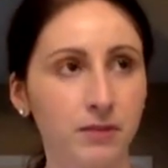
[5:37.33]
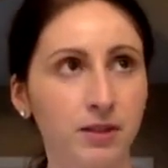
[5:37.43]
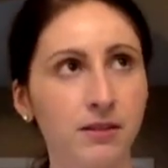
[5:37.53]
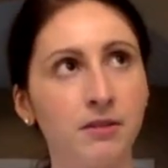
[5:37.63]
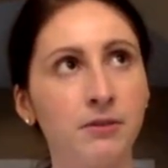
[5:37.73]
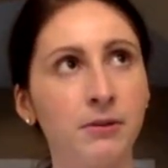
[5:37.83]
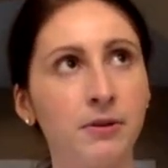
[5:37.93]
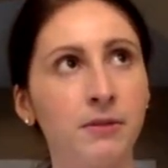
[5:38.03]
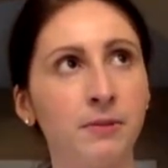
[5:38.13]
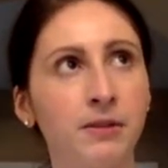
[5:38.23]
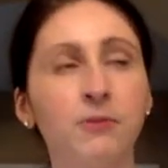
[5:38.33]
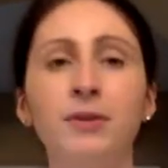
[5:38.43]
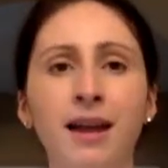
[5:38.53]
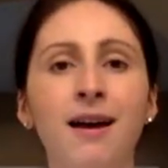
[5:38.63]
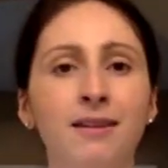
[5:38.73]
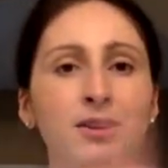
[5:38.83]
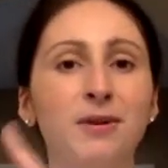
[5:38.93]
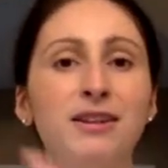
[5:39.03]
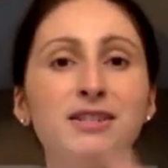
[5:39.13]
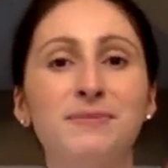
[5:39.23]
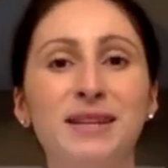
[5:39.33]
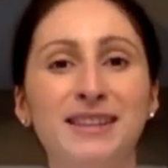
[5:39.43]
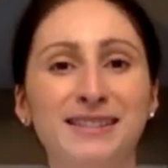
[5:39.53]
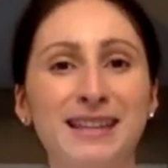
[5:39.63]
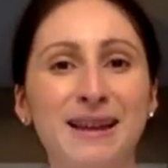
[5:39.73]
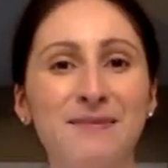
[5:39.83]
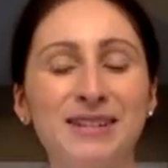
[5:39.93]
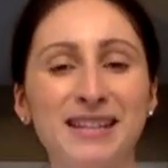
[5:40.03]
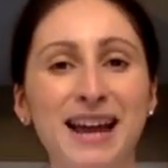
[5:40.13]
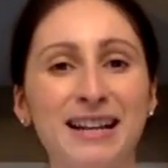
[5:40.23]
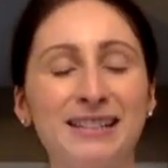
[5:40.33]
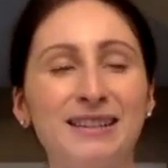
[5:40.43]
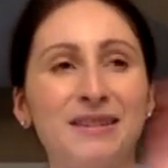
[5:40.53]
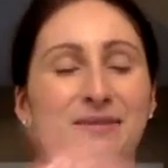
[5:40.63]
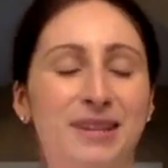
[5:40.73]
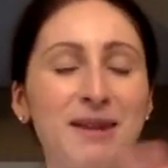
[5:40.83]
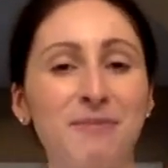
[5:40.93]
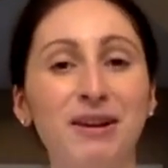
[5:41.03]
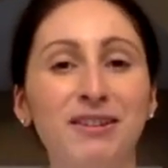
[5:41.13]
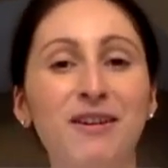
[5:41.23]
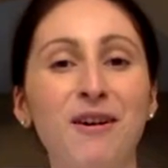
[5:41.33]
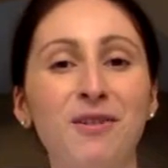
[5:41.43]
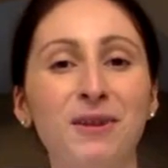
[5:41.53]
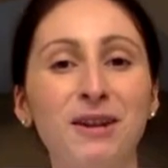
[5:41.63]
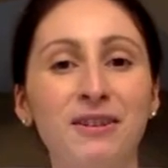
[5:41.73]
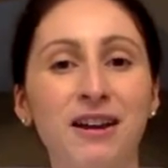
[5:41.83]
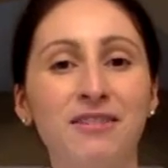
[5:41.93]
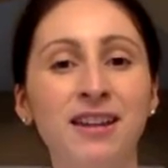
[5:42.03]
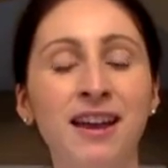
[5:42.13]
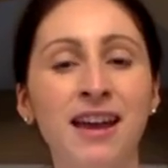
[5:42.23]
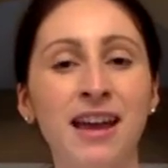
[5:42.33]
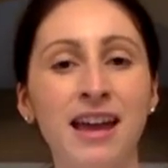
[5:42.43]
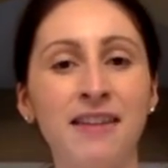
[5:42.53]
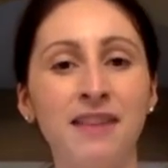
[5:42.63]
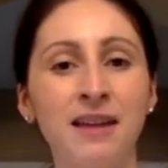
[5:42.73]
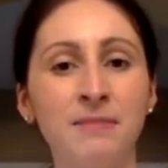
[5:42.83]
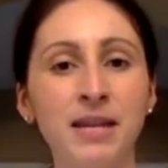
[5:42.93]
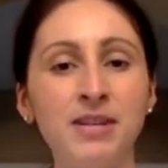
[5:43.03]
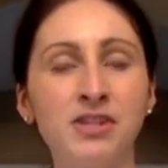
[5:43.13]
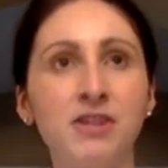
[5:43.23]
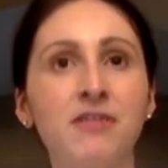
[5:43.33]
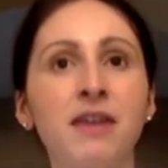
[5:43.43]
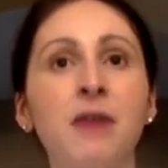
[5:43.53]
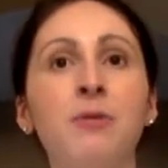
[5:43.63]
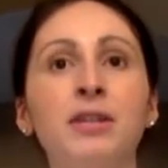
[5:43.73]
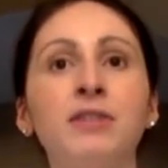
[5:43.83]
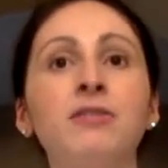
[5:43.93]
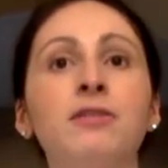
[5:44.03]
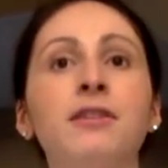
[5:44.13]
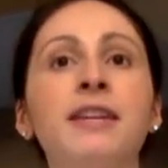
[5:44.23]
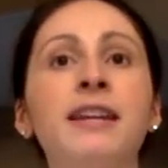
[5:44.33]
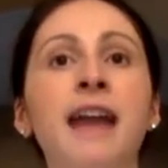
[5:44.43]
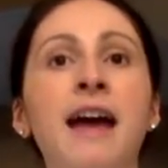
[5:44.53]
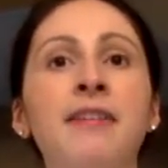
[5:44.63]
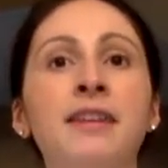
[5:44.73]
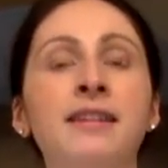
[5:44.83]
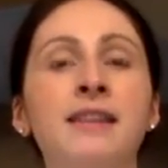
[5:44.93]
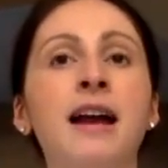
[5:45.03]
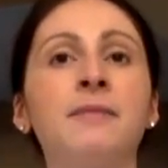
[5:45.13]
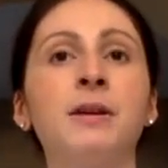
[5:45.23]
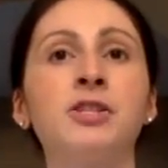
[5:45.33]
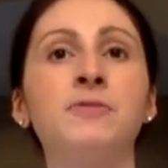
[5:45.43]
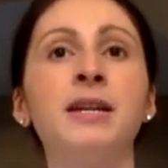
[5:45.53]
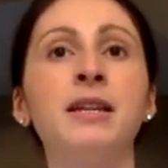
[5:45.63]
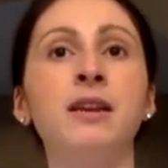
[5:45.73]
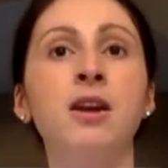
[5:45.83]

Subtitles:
Is that the right word I'm looking for? Yeah, you want it to be the same exact, parallel all the way around. And then make sure that when you're looking at the exact measurement,